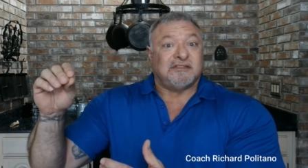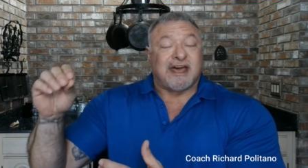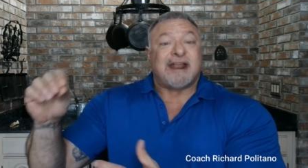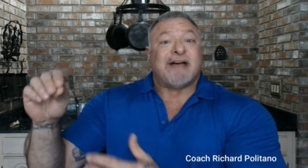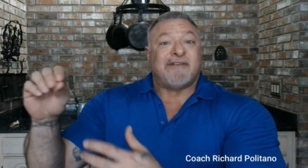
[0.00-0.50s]

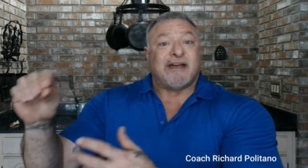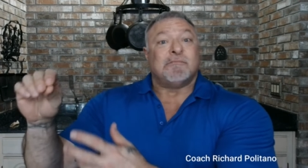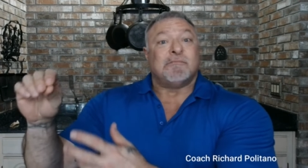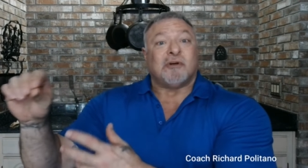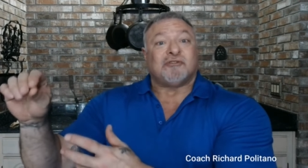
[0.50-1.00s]
that have
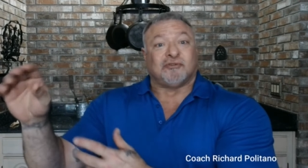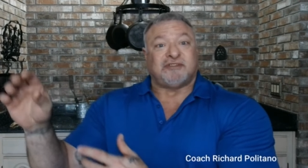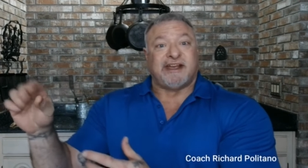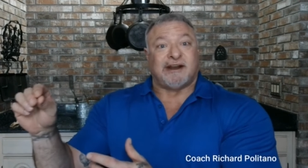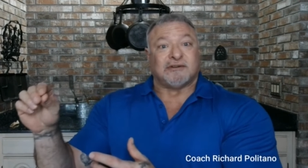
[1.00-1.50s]
had muscle
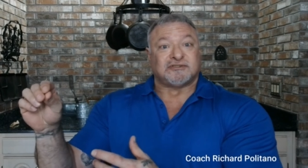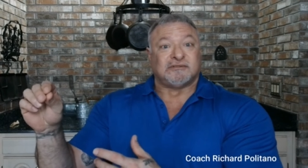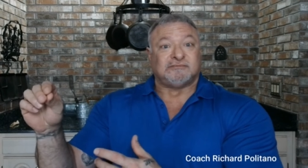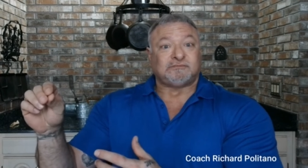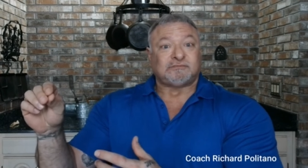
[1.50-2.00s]

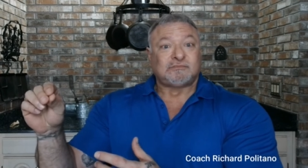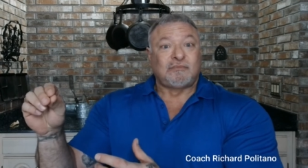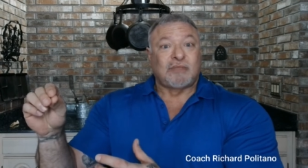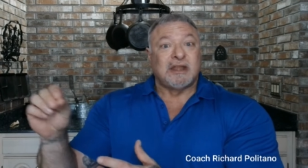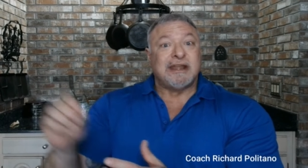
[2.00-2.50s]
tears.
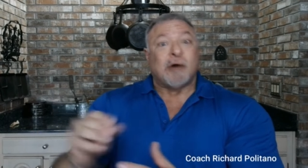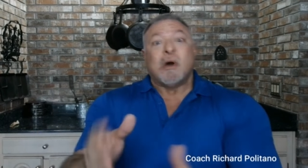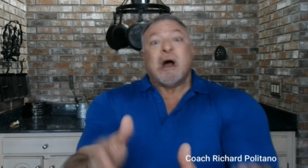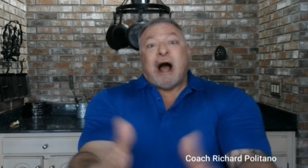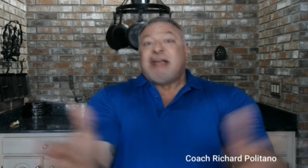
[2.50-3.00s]

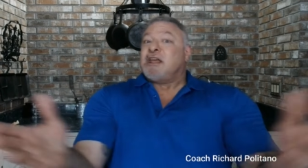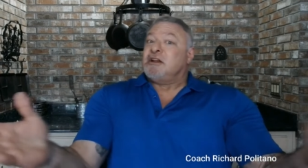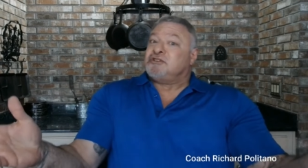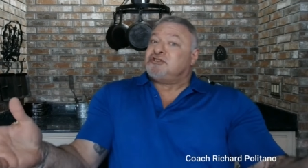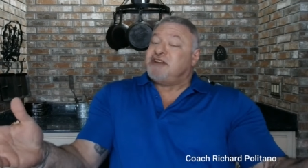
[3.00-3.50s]
Now, I can
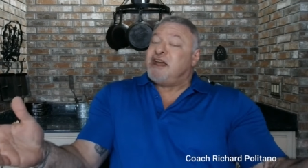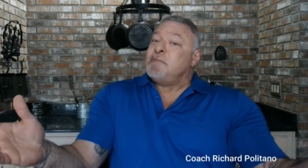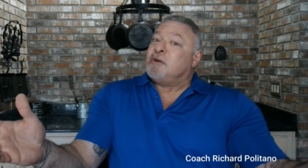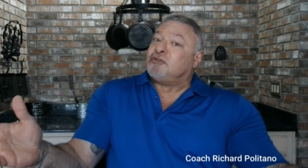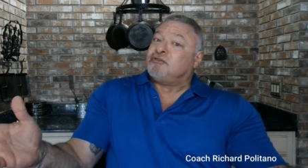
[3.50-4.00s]

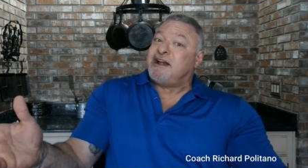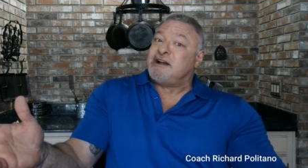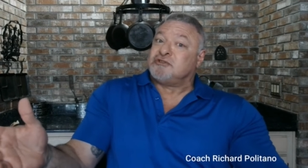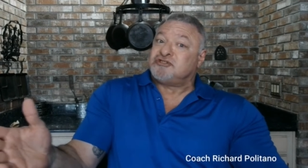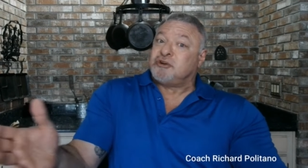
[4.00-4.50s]
understand muscle
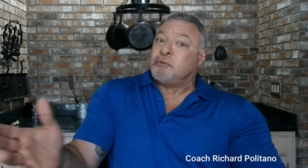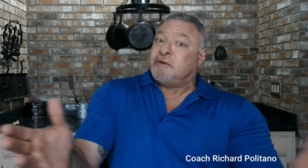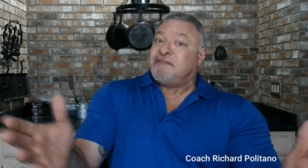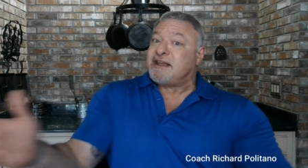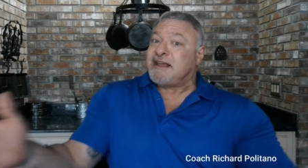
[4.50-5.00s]
tears on someone
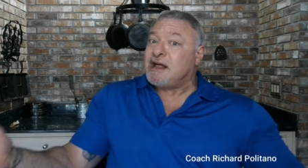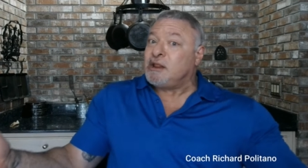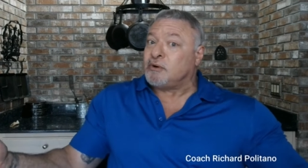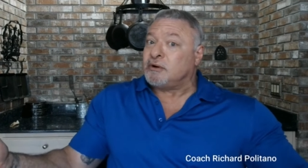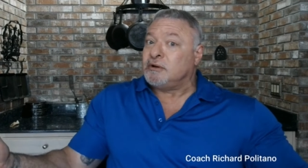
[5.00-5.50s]
of that
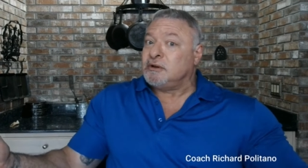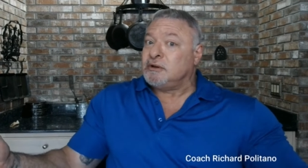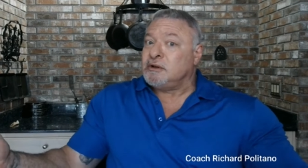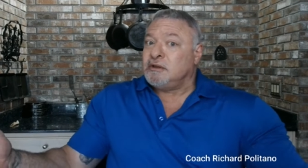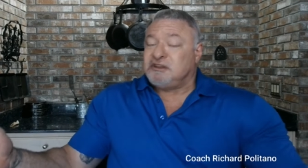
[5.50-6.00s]
caliber.
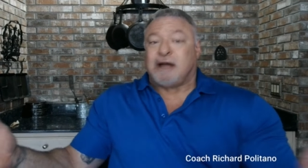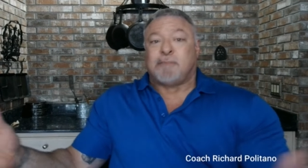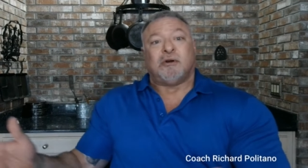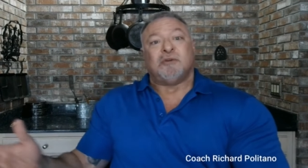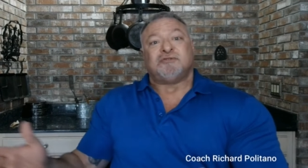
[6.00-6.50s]

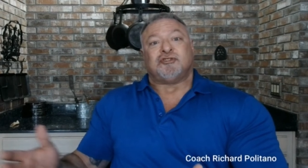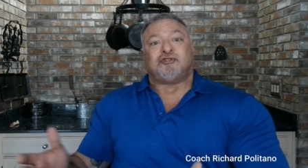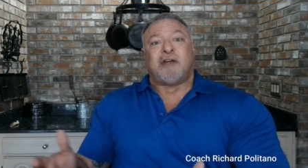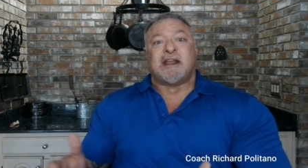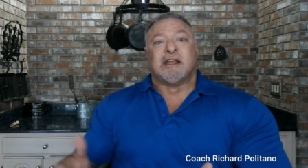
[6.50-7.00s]
Top pros are
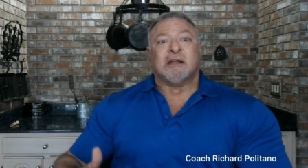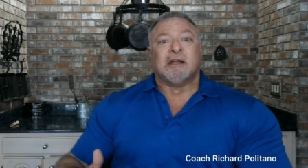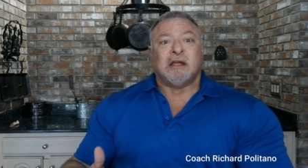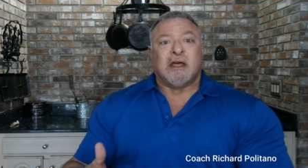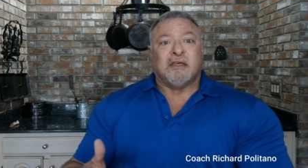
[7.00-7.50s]
training.
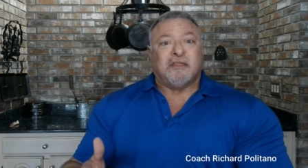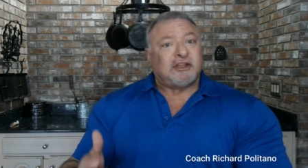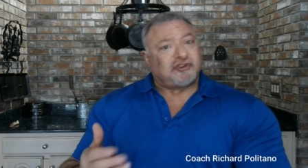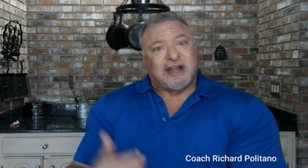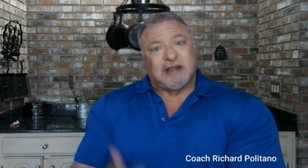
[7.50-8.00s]

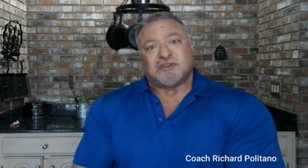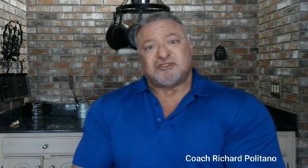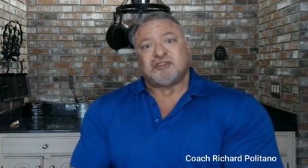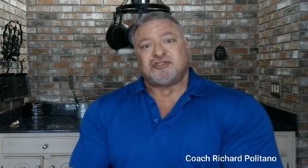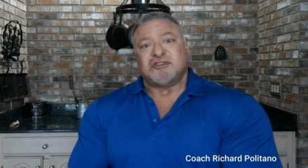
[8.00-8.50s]
They're training with
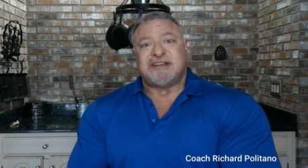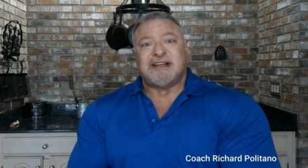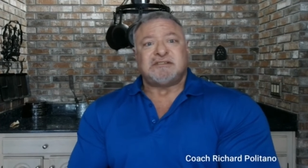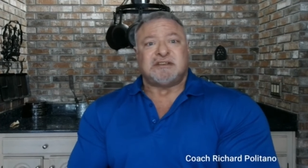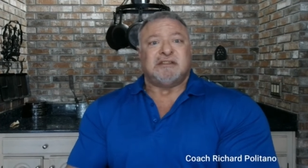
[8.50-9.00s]
such
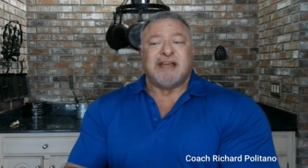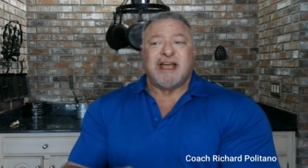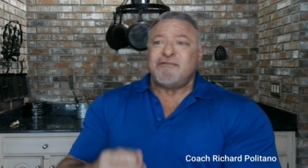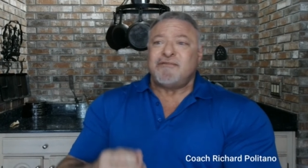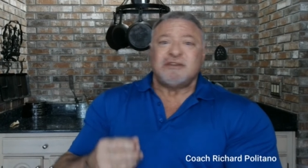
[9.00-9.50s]
intensity
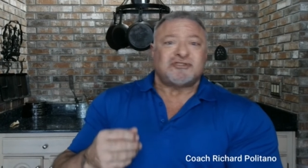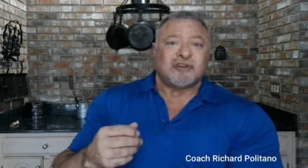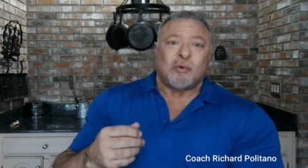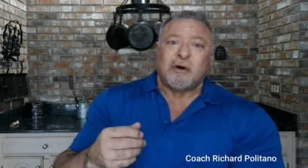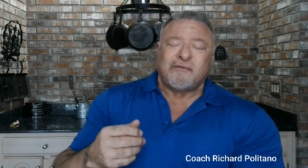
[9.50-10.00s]
every
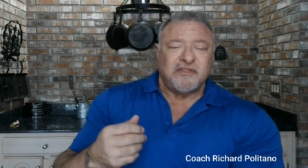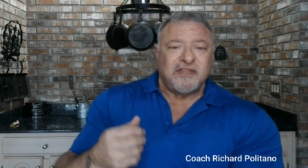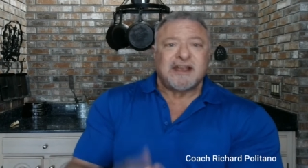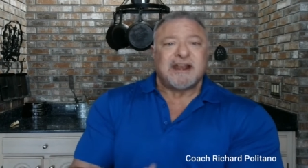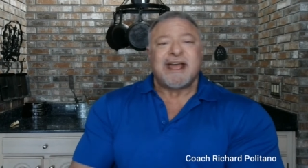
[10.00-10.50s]
so often.
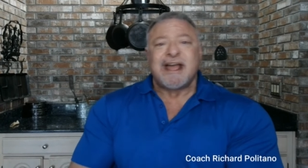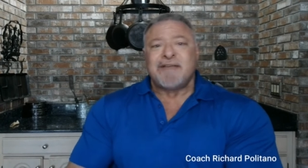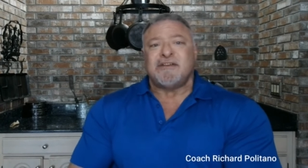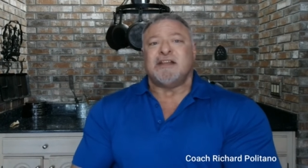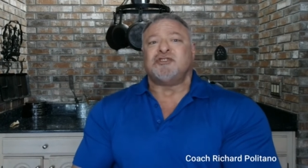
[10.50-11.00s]
They're going to
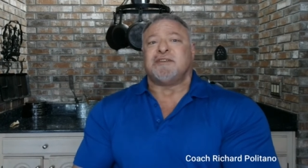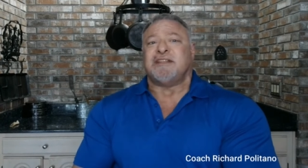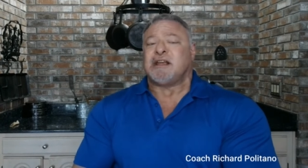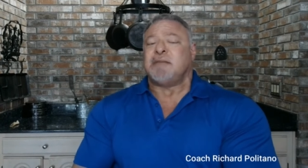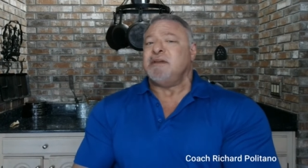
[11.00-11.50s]
have an injury
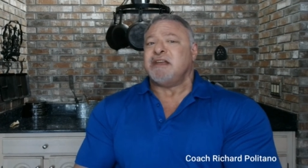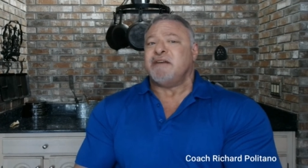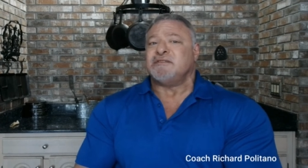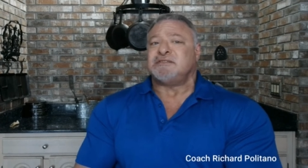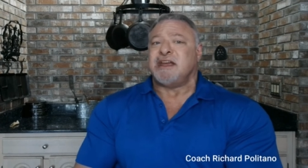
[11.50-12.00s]
that can be
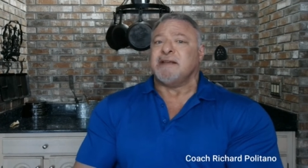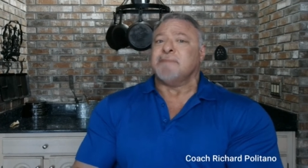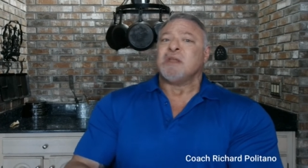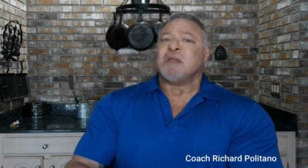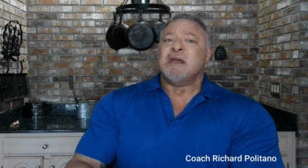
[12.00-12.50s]
devastating.